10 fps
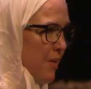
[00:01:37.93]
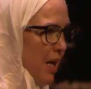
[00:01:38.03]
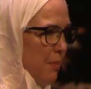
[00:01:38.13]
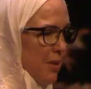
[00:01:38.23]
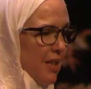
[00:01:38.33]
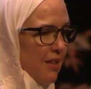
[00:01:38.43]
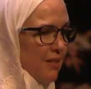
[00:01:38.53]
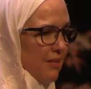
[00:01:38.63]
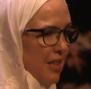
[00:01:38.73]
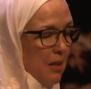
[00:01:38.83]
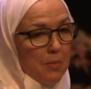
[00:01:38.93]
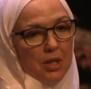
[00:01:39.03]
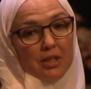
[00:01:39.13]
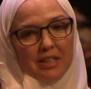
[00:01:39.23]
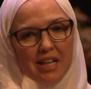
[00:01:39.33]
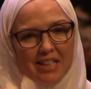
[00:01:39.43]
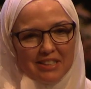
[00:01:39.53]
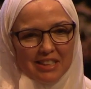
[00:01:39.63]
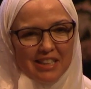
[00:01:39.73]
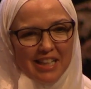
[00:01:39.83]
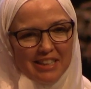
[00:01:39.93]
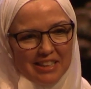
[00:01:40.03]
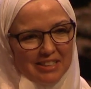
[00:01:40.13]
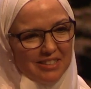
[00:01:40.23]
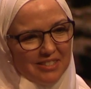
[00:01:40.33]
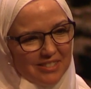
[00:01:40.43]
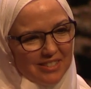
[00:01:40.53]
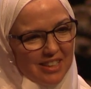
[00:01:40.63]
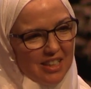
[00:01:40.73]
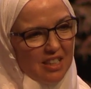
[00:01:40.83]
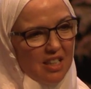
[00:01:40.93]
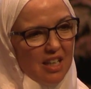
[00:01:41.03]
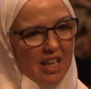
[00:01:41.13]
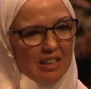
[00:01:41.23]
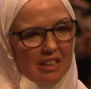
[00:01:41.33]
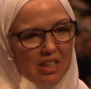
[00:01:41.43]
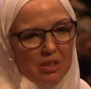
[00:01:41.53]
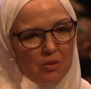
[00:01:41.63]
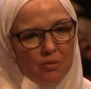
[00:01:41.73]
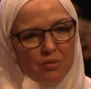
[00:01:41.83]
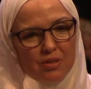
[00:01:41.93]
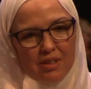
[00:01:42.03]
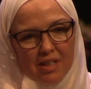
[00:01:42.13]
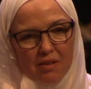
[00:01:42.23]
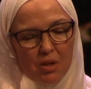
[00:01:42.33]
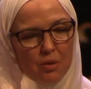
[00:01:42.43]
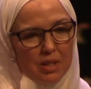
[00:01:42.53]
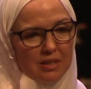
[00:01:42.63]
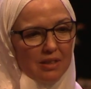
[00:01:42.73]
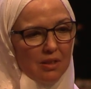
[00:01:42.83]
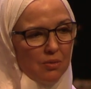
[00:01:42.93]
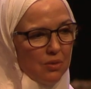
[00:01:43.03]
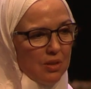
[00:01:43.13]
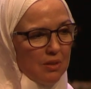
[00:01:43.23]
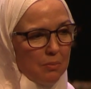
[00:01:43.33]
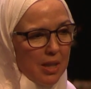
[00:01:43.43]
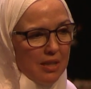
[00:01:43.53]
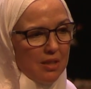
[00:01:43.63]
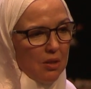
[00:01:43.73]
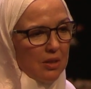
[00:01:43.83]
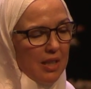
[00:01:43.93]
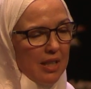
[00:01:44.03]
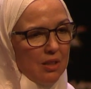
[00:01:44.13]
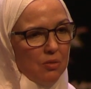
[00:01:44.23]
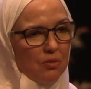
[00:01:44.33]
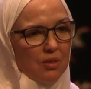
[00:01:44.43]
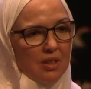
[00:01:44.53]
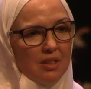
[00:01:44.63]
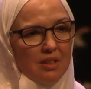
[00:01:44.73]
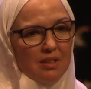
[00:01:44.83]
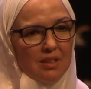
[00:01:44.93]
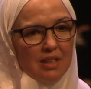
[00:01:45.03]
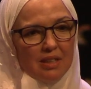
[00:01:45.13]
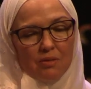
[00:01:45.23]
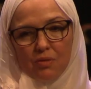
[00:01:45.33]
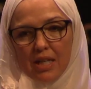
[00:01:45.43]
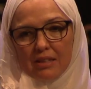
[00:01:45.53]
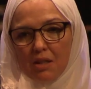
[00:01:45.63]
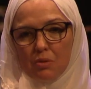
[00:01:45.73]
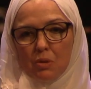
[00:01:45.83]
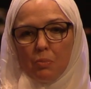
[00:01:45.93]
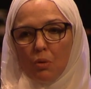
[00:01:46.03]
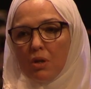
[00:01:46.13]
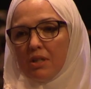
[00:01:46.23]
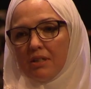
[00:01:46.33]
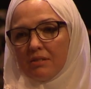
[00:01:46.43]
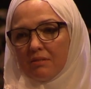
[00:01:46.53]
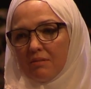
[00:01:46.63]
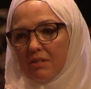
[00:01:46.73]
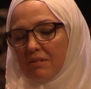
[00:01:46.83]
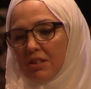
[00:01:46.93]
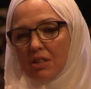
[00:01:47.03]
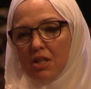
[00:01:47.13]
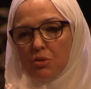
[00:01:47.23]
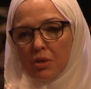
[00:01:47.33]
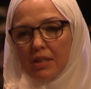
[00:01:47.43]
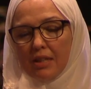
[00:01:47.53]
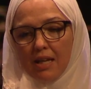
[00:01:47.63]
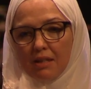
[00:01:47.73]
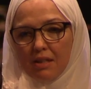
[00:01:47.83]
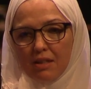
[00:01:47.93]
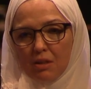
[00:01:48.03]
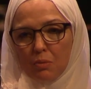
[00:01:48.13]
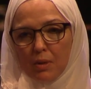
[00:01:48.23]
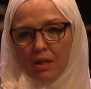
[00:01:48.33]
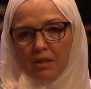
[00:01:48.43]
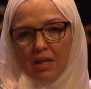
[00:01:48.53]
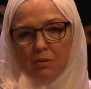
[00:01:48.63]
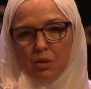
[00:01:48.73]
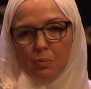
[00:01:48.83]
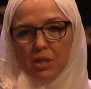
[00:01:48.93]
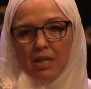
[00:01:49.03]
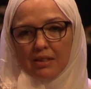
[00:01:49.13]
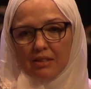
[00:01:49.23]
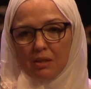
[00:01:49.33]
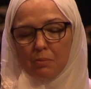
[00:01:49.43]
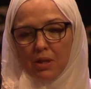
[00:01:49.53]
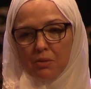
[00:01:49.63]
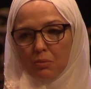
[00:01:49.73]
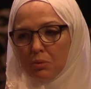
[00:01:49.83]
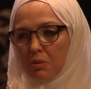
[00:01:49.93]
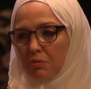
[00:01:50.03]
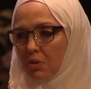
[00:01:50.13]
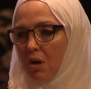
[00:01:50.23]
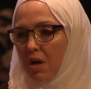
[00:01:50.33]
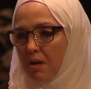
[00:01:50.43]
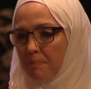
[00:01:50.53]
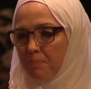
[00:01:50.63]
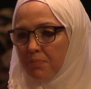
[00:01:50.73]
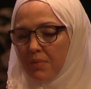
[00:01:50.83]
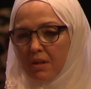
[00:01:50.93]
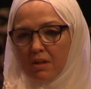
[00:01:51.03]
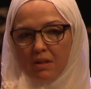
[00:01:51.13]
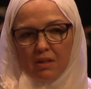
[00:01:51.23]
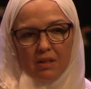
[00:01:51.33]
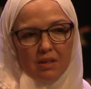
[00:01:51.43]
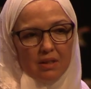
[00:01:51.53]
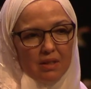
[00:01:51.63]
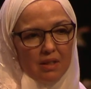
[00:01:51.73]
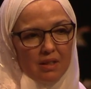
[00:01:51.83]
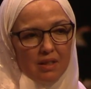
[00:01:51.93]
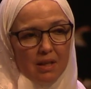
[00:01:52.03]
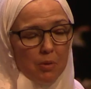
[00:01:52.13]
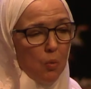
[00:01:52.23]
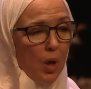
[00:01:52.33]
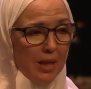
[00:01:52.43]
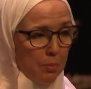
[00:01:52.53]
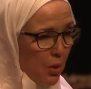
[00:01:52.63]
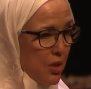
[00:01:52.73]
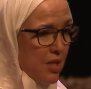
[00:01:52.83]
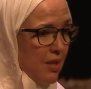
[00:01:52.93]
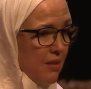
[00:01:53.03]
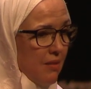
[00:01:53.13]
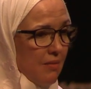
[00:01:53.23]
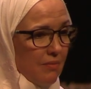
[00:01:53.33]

I'm an Americanized Canadian. I have always lived my adult life. And in fact, I was born in a country, Canada, where I was protected by the rule of law. I'm a white person,